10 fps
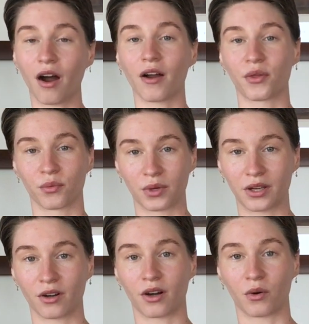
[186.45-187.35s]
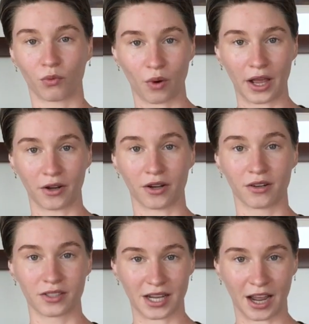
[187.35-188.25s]
are the
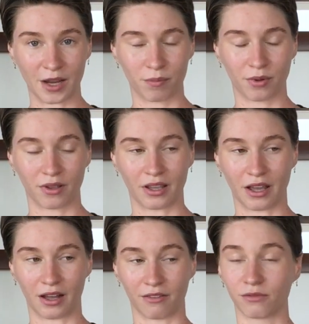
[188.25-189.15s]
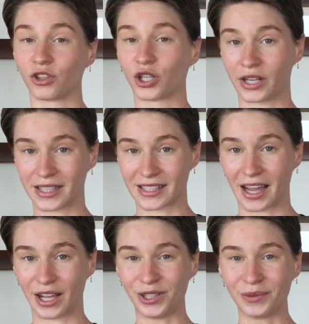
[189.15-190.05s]
reader-writer type of learning
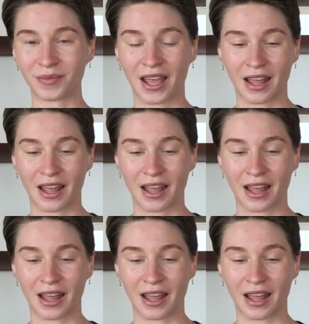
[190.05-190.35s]
style.